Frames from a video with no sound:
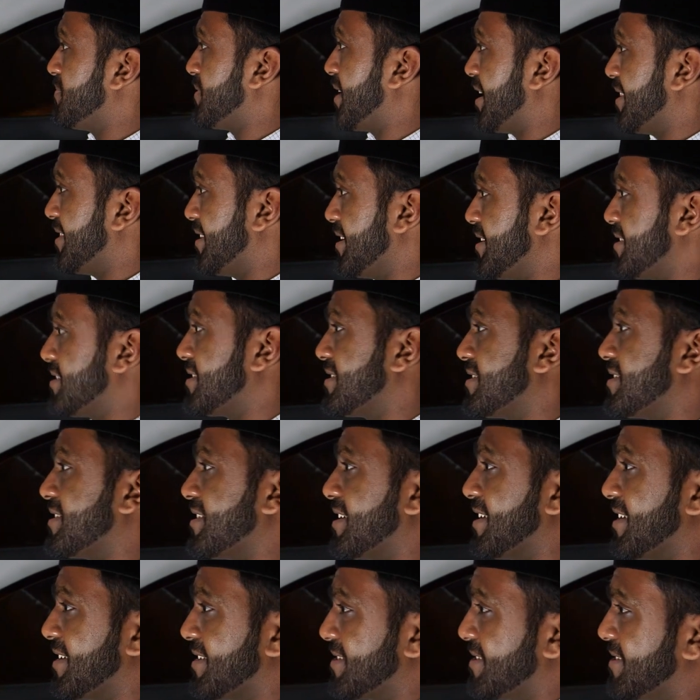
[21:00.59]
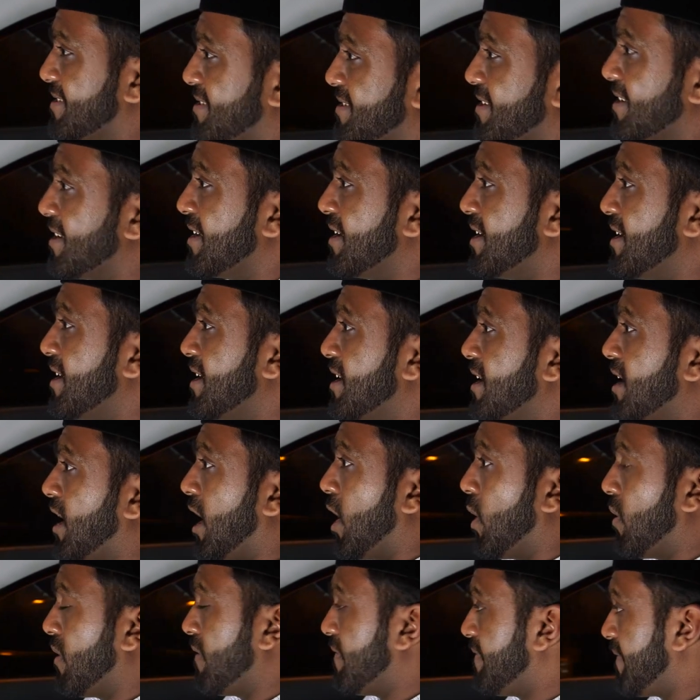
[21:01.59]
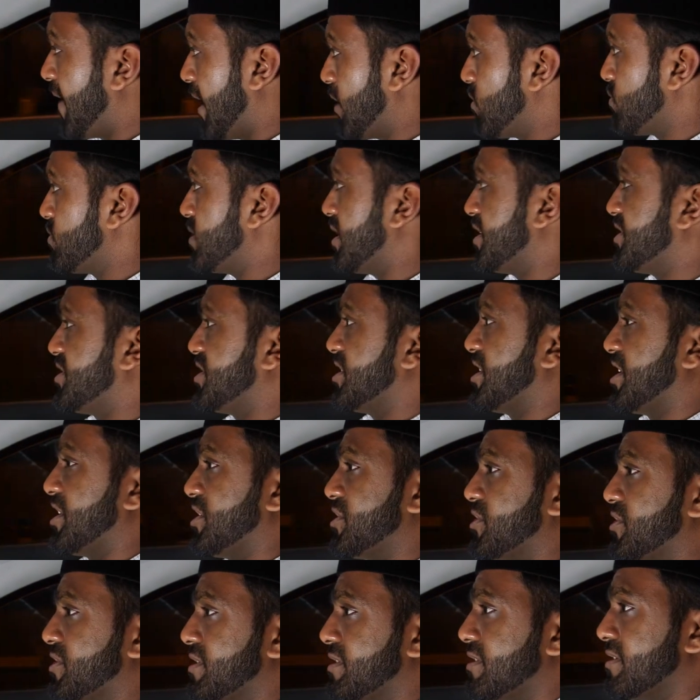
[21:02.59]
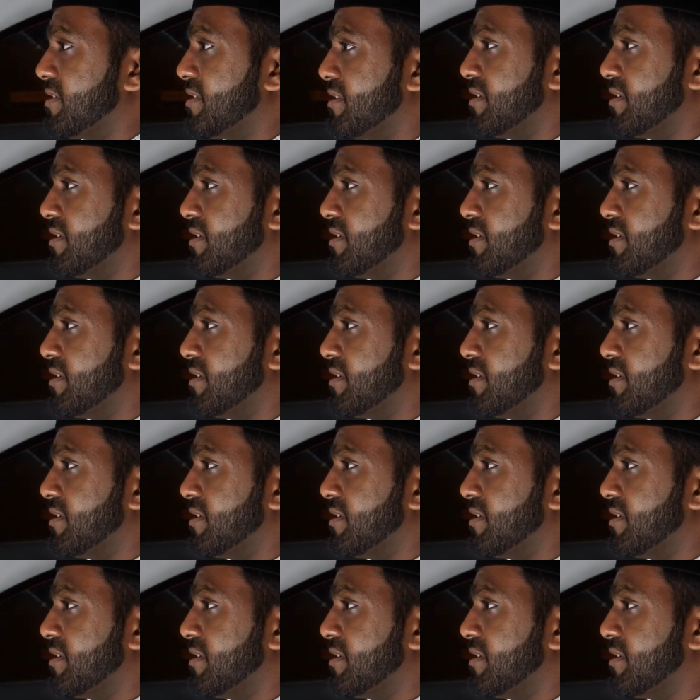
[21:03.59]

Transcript: that this is our final destination.